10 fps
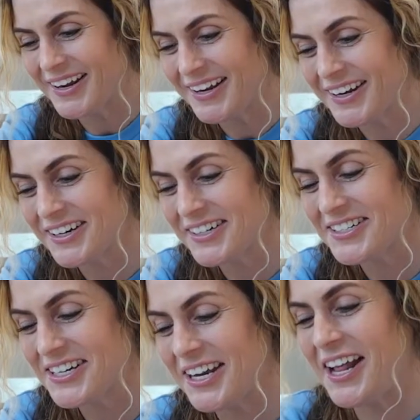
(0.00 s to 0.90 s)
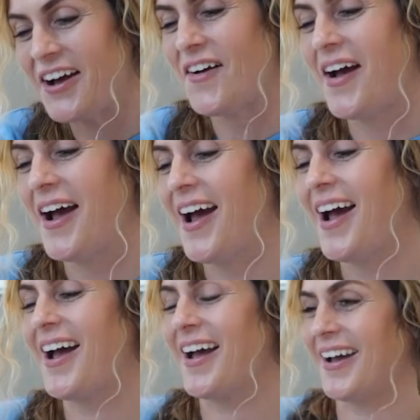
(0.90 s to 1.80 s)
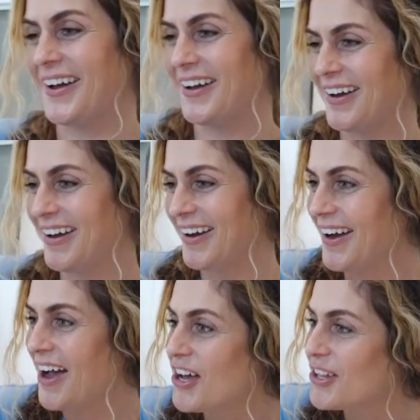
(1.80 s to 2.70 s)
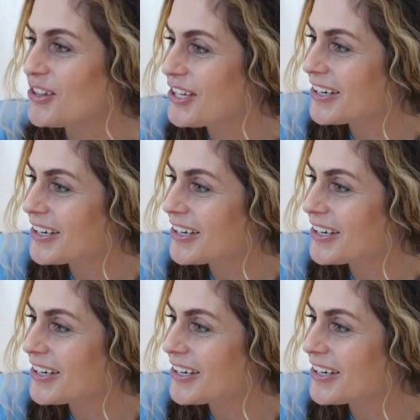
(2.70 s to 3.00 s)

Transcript: this up, and there you go. It acts like an